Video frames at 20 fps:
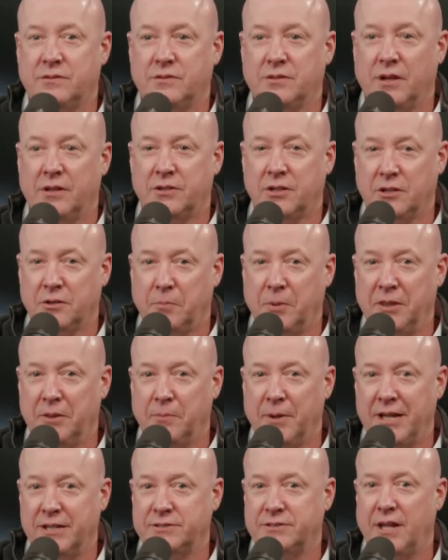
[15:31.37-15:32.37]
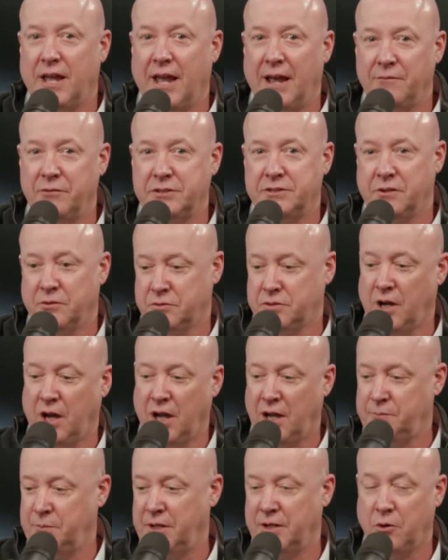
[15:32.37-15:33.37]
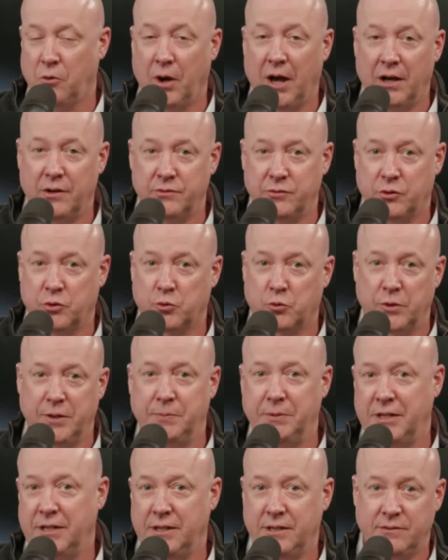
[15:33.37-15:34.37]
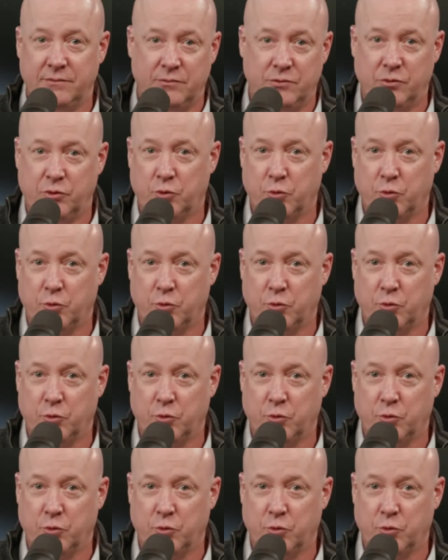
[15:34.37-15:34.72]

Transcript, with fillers: to, to, to, be the best every single time and go out and three-peat and